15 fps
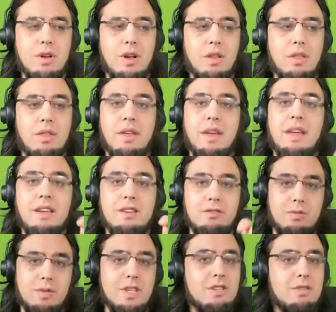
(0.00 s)
think is
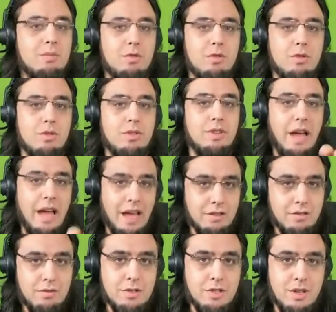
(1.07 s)
reasonable to
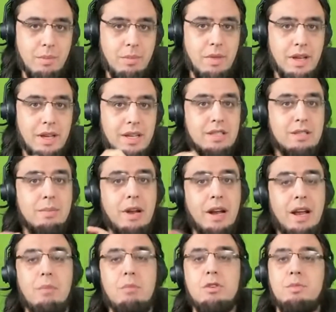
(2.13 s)
ask for something. It's about
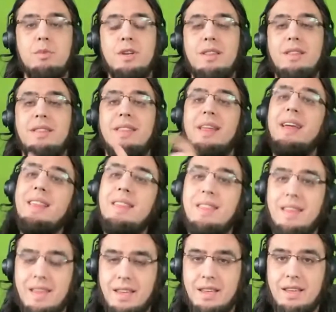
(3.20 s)
how much money they
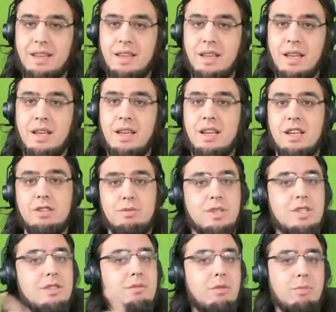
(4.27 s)
think is
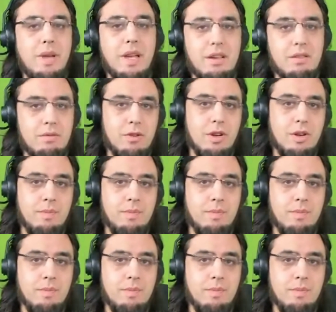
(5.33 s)
reasonable paying for it.